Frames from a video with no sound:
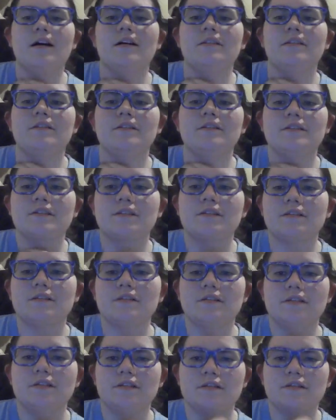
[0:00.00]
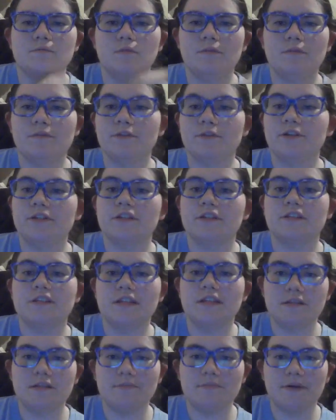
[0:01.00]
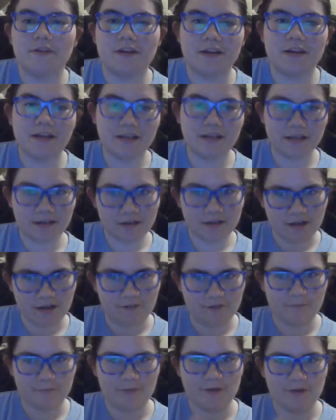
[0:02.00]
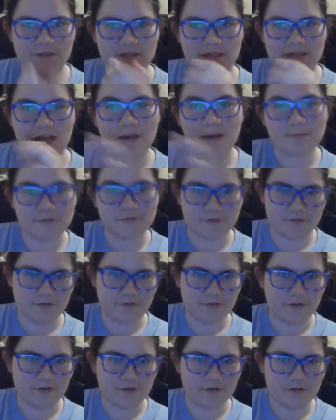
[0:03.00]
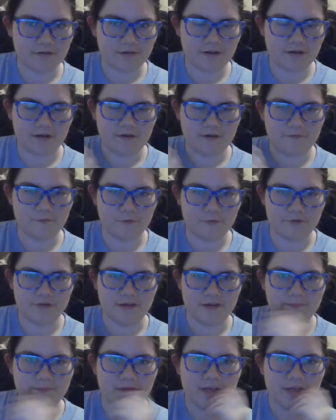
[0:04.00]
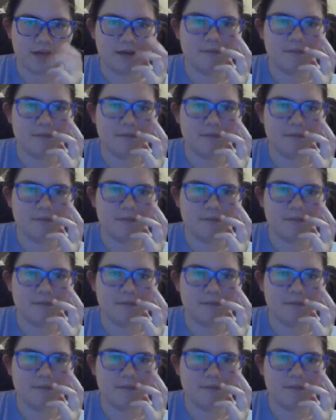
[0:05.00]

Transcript: This is Wolverine is sent by the Canadian government to capture the Hulk for them,